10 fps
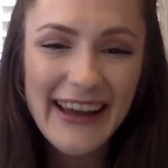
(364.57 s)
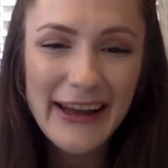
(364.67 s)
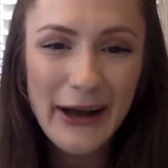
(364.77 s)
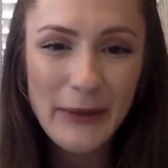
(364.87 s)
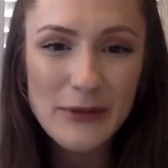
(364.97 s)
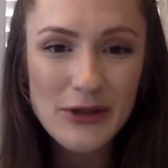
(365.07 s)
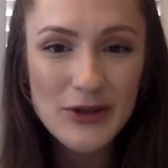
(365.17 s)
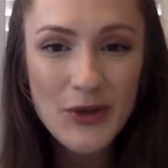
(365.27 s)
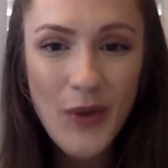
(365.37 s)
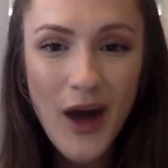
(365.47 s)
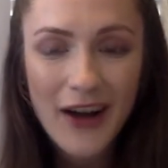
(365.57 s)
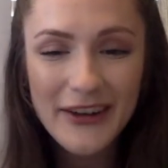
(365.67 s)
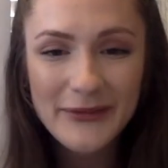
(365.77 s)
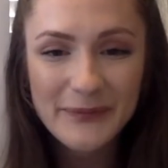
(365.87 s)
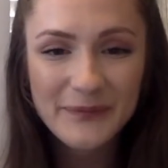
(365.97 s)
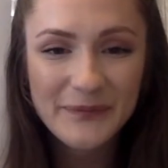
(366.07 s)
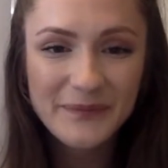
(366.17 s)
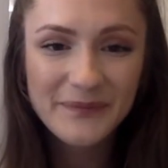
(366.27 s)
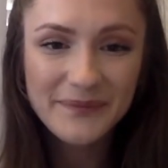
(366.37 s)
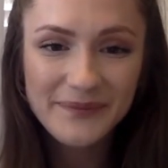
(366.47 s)
It helps you to walk.
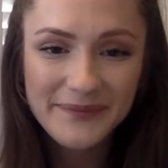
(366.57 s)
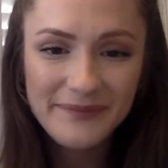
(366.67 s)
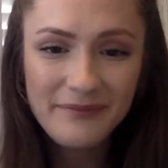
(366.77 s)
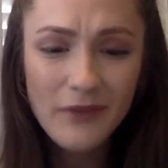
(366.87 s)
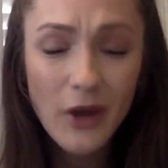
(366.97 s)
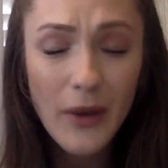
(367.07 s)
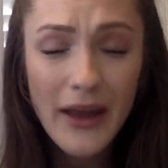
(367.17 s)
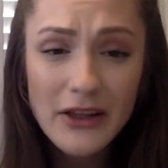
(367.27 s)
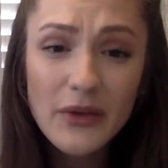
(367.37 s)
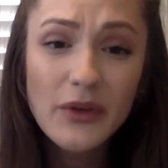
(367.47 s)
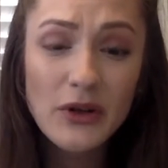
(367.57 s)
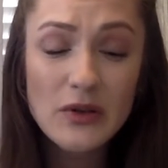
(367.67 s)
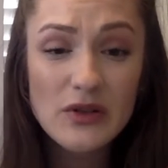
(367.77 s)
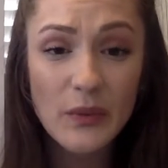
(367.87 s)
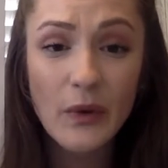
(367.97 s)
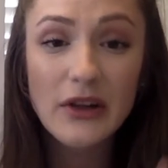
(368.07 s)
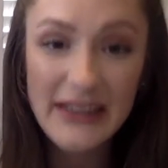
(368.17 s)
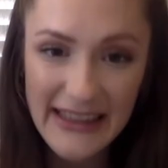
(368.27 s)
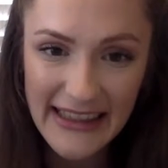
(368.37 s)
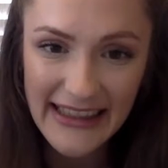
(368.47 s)
Go ahead and use the word
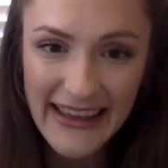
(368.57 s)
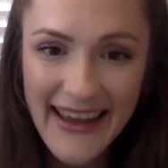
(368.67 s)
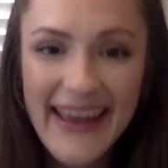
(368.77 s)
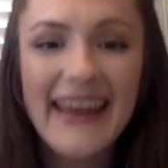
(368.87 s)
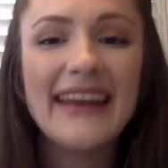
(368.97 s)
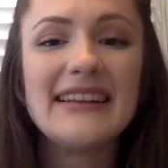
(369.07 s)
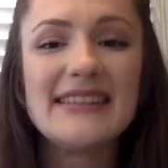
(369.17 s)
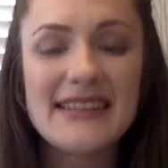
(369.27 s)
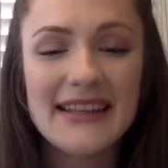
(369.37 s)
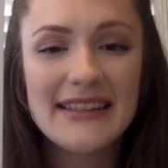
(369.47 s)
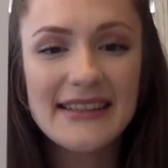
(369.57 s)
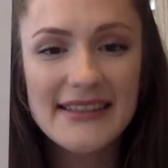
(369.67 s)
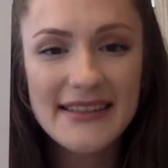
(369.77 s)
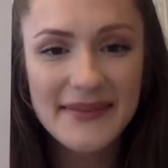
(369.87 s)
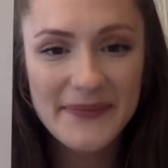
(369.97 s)
knee in a sentence.